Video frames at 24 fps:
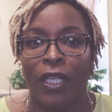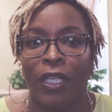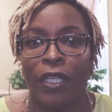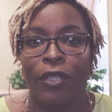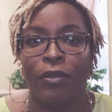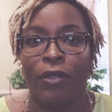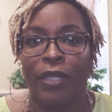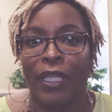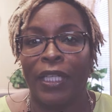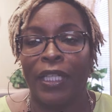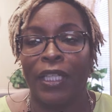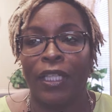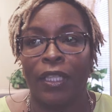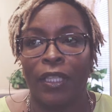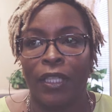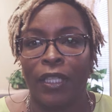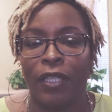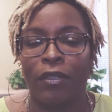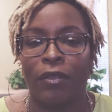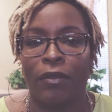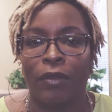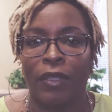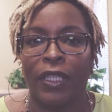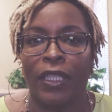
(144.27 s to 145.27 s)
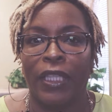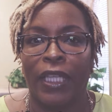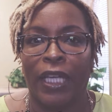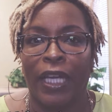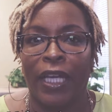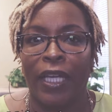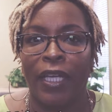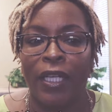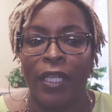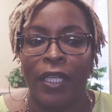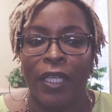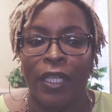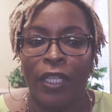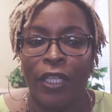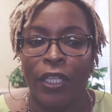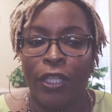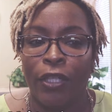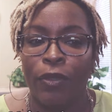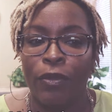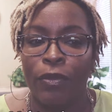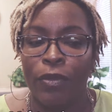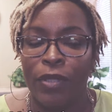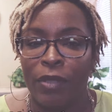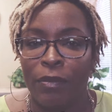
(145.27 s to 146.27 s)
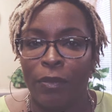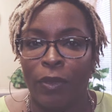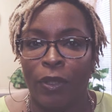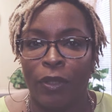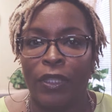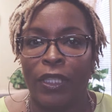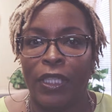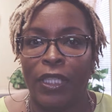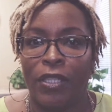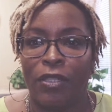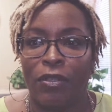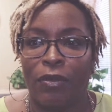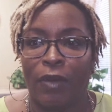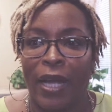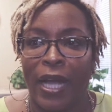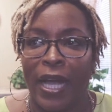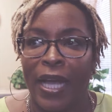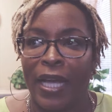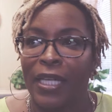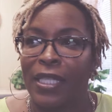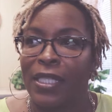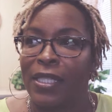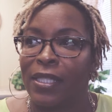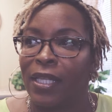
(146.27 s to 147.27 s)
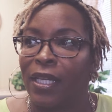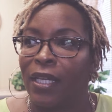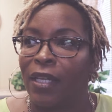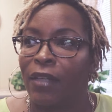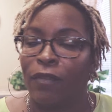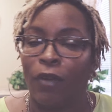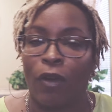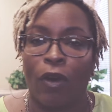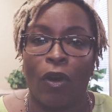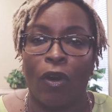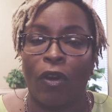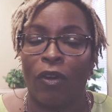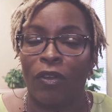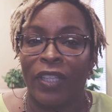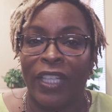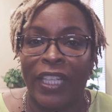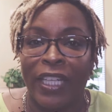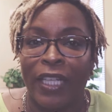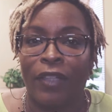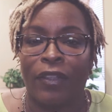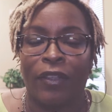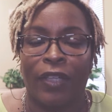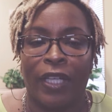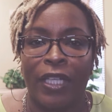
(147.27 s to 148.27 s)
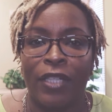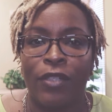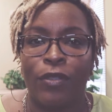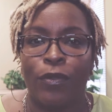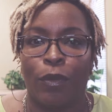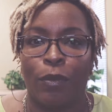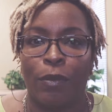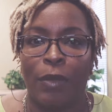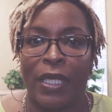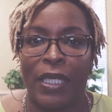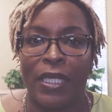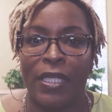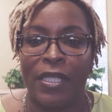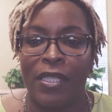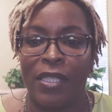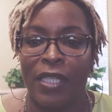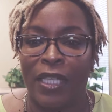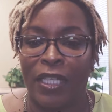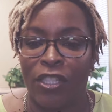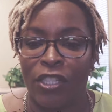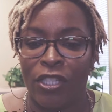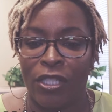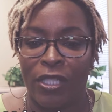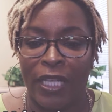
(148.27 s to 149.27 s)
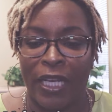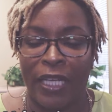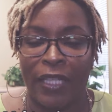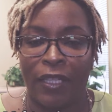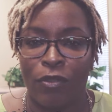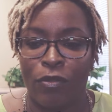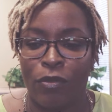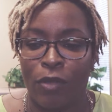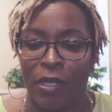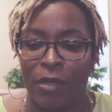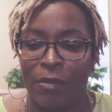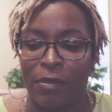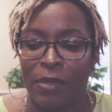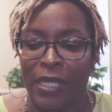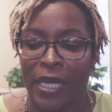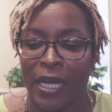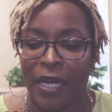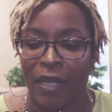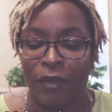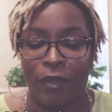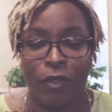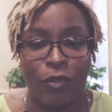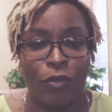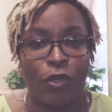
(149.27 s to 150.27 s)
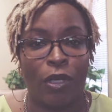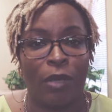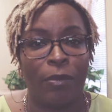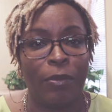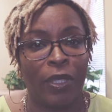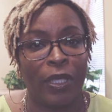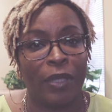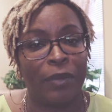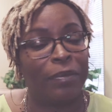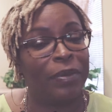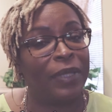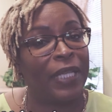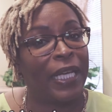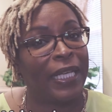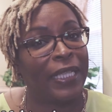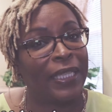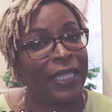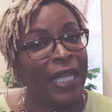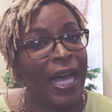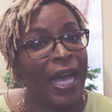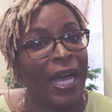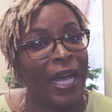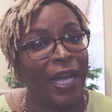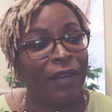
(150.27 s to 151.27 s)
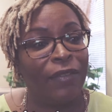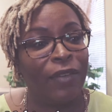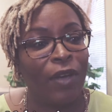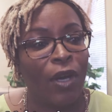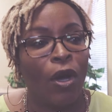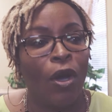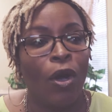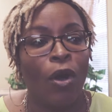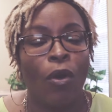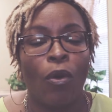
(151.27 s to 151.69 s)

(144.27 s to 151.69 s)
you can literally use MultiTracks for all the other instruments and just take the drums out and the drummer can play live.